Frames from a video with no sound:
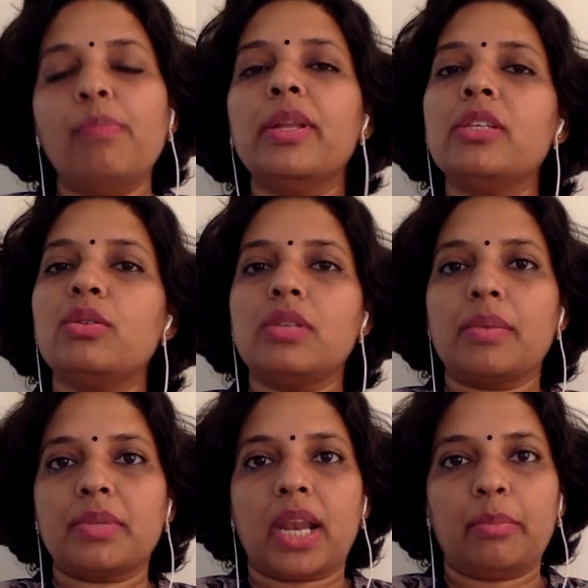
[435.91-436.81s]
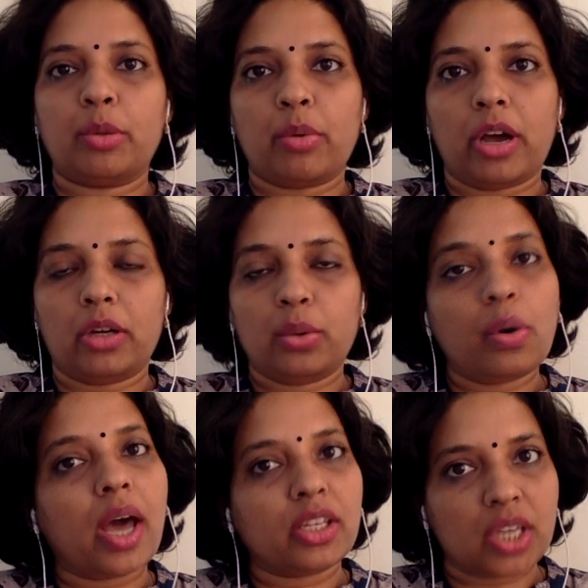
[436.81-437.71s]
please do subscribe to
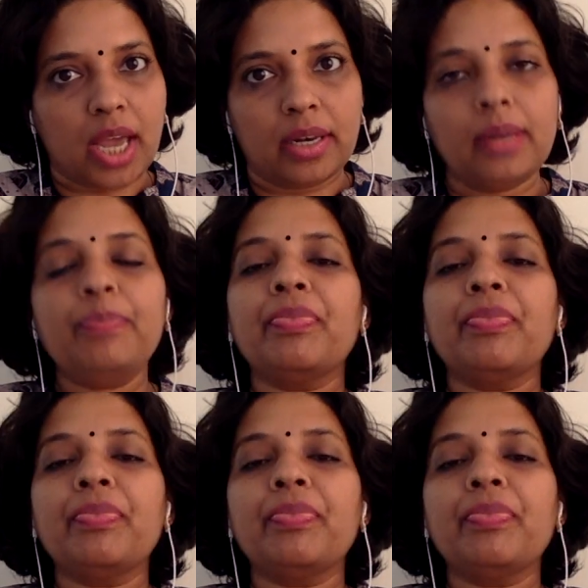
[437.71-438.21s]
our channel.